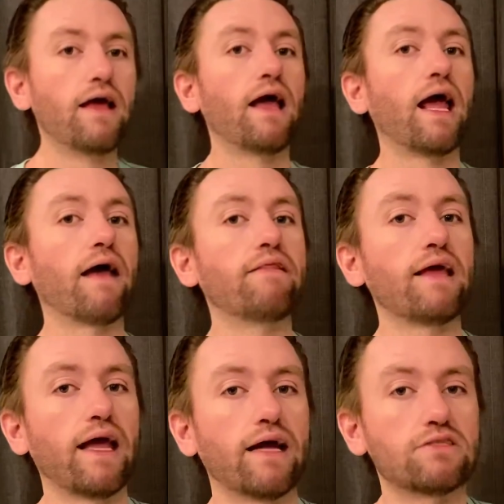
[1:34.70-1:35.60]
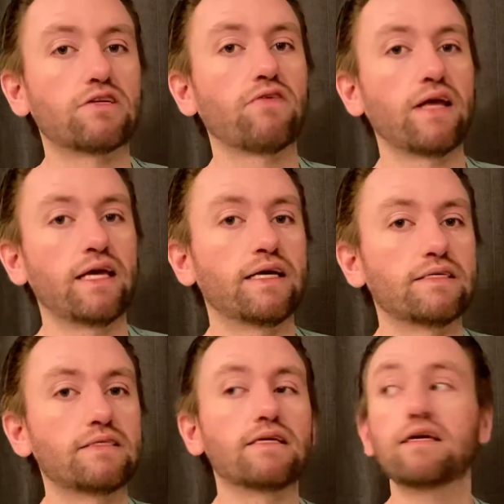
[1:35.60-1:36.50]
And the answer
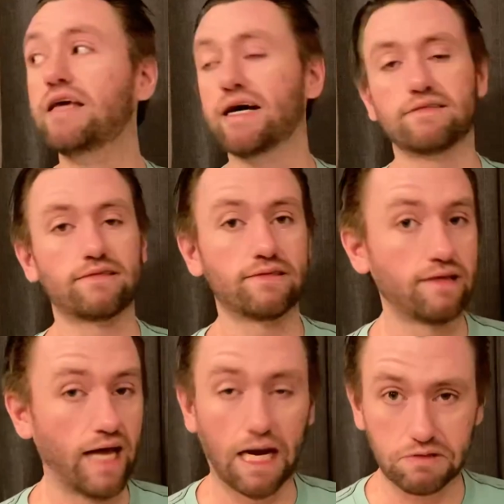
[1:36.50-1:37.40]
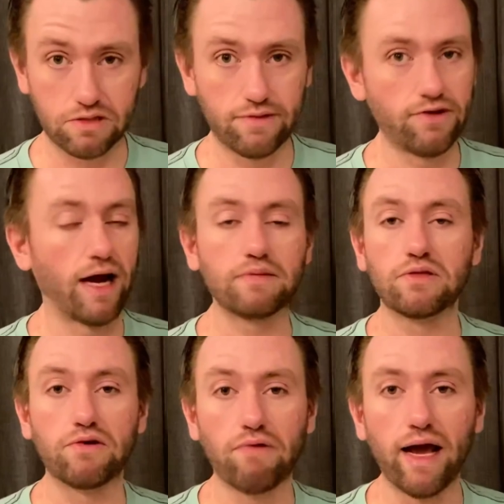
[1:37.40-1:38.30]
is yes, absolutely, you're
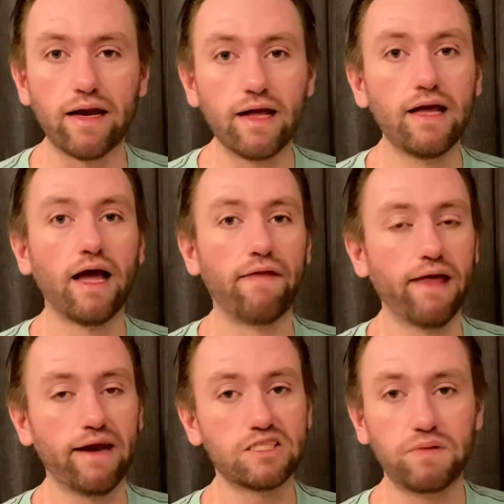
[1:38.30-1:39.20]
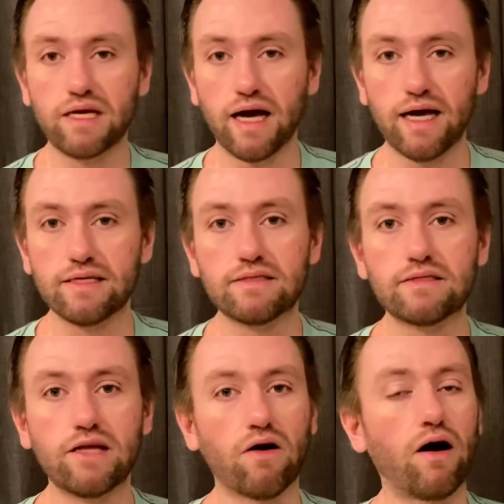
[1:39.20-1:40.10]
absolutely right. And that is because
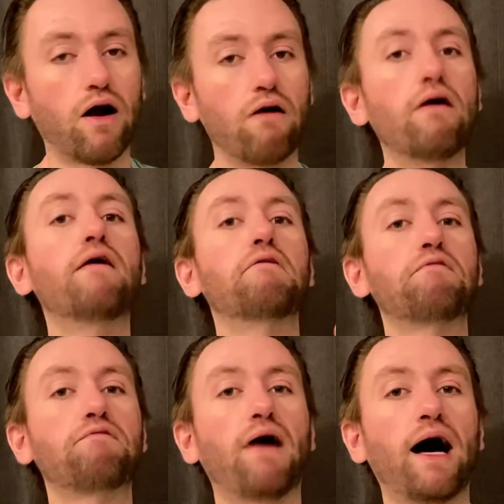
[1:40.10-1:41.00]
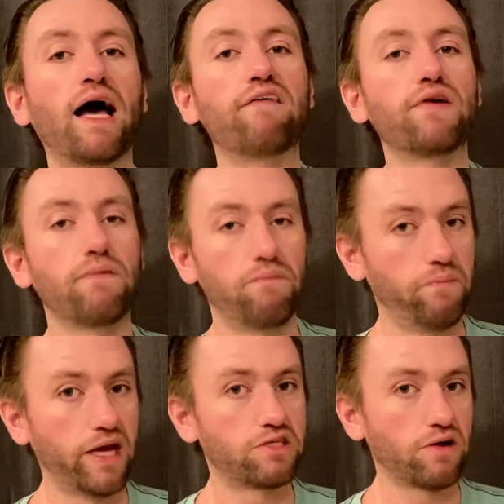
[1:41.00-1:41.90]
there are 5
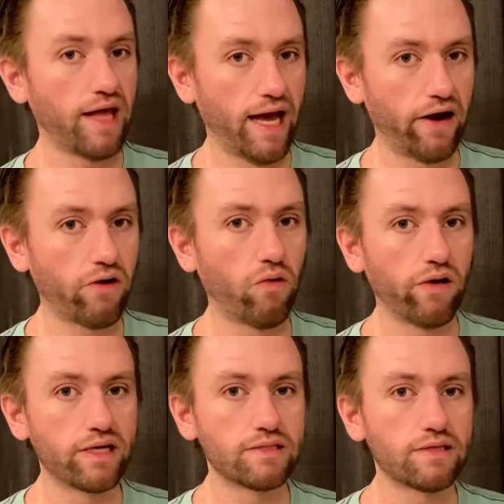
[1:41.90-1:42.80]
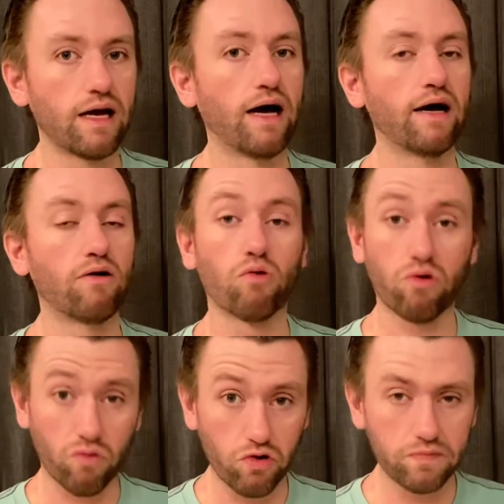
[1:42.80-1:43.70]
major categories or
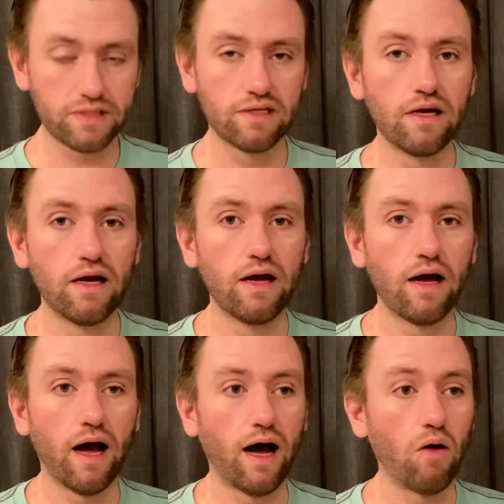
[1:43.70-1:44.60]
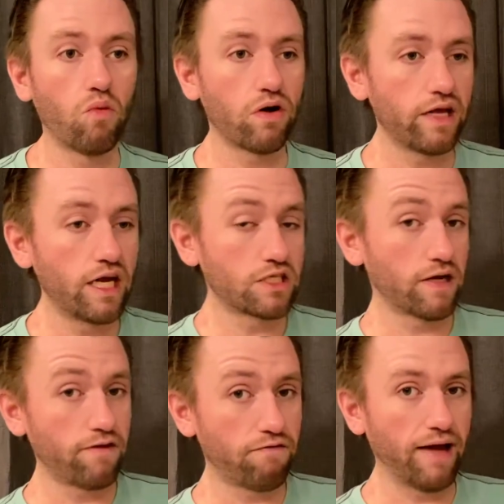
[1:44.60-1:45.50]
groups where each of
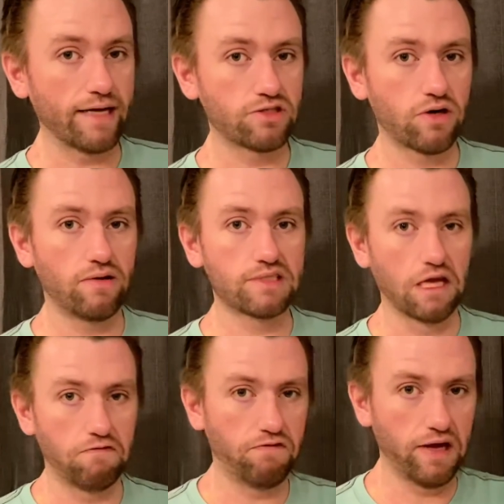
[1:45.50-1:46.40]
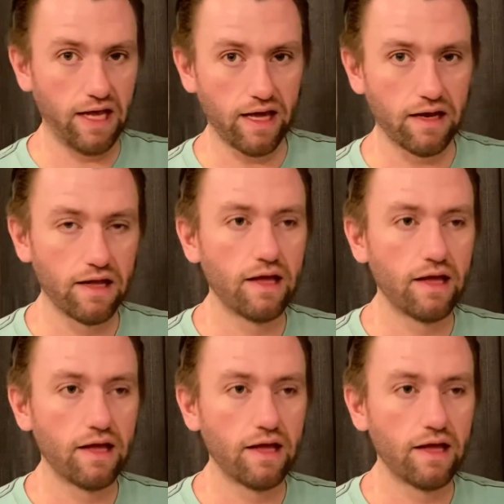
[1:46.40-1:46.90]
the fast turns can fit in.